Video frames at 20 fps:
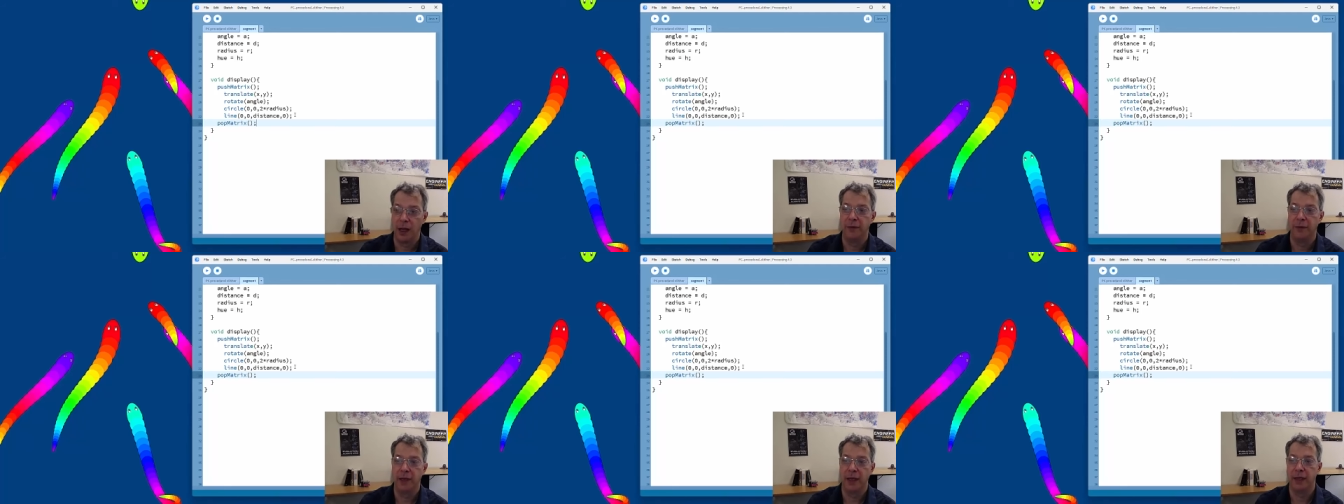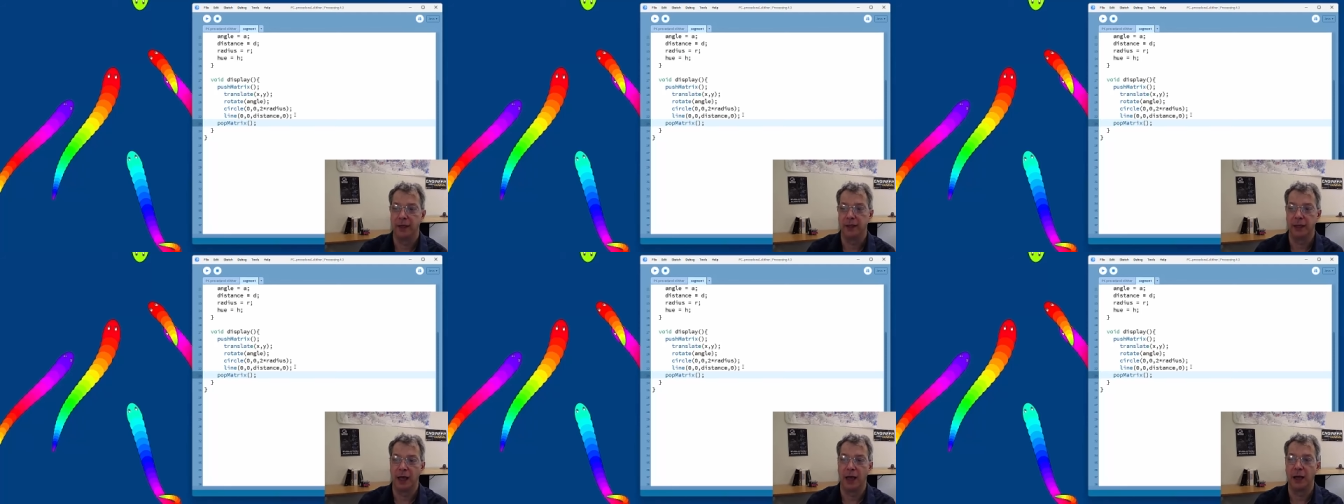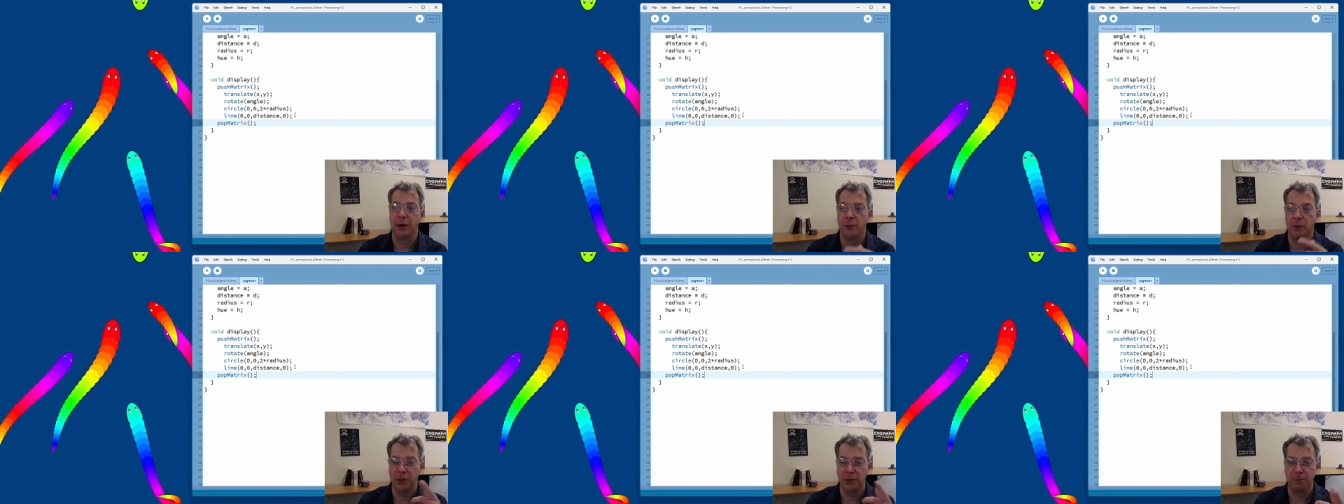And
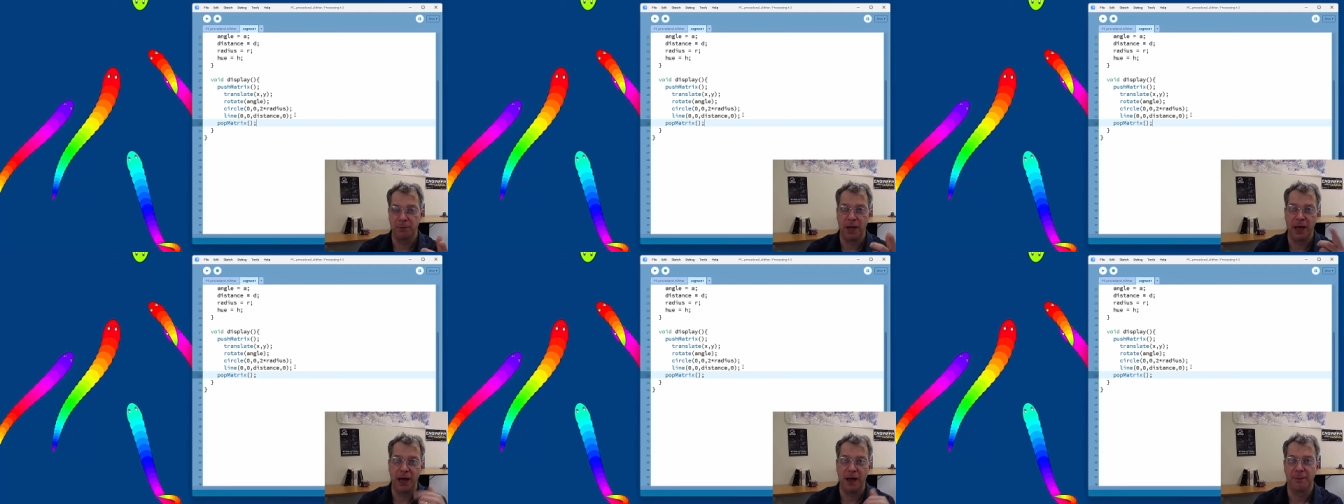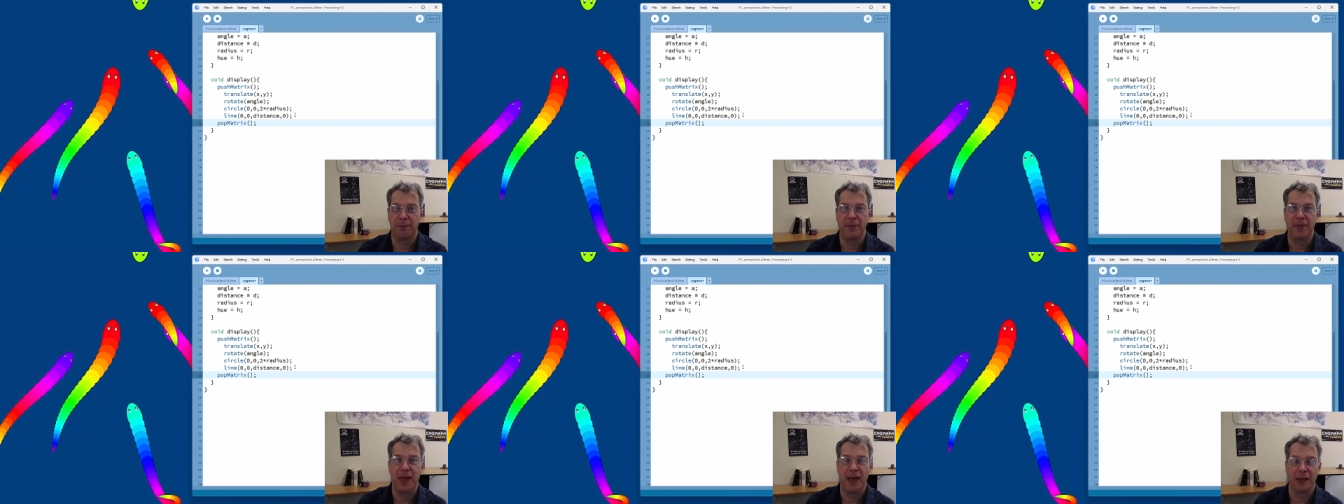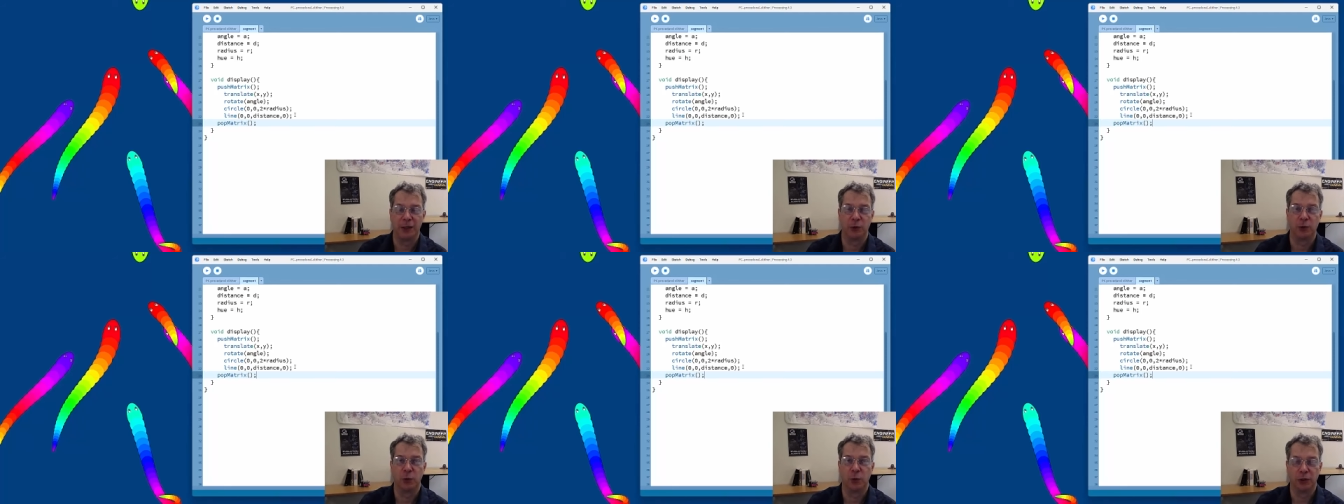then I want to pop
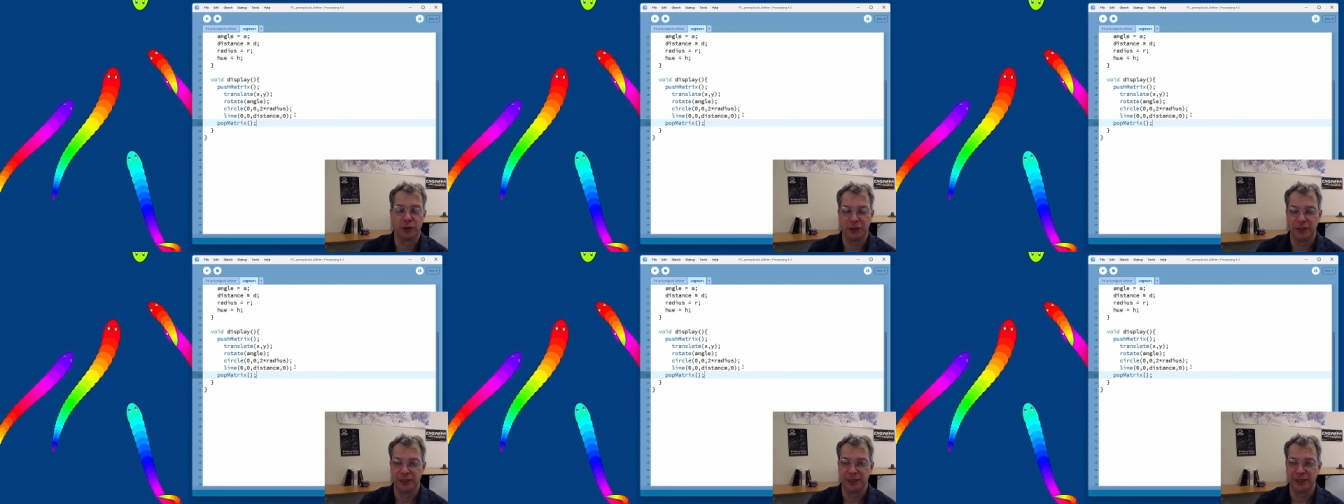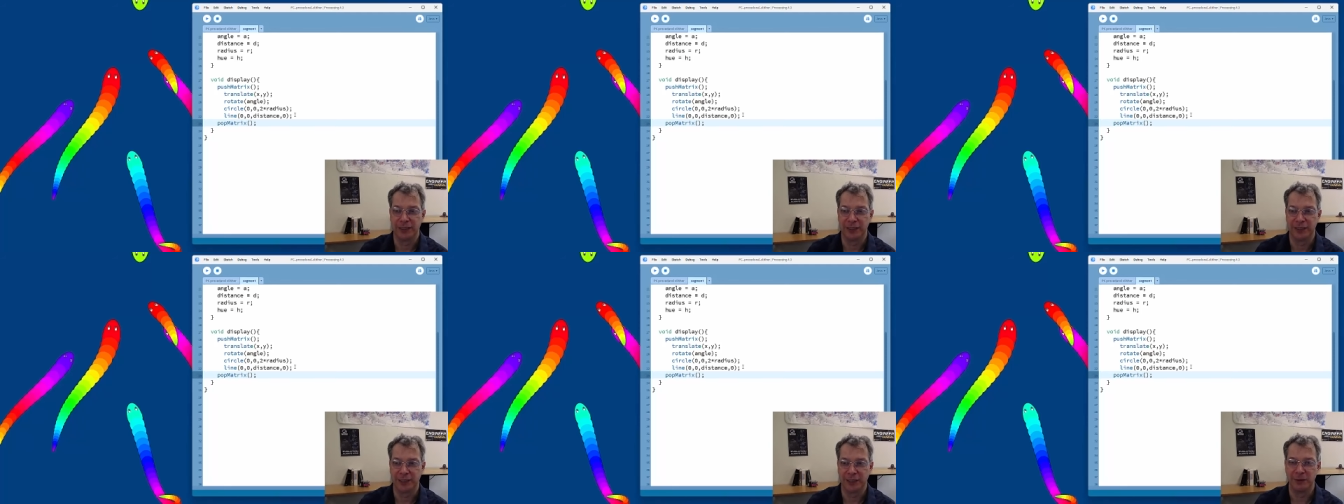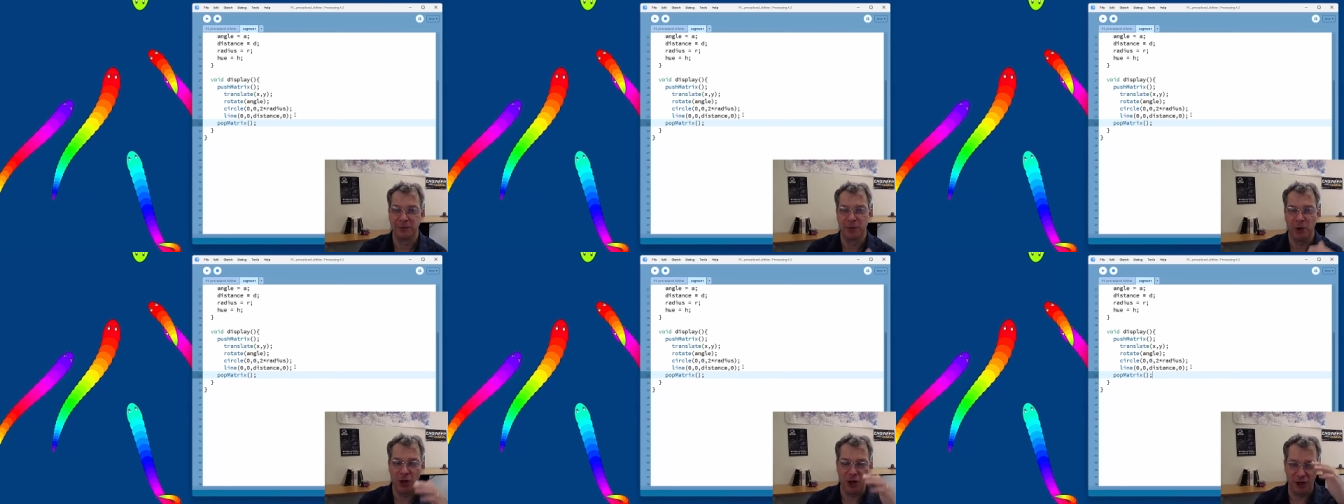that coordinate
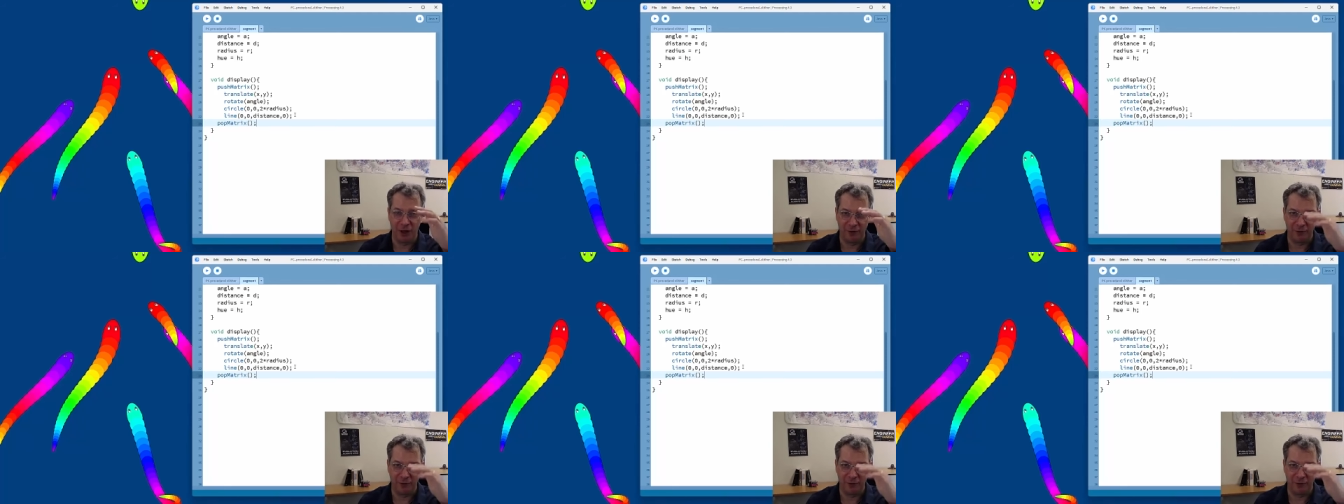system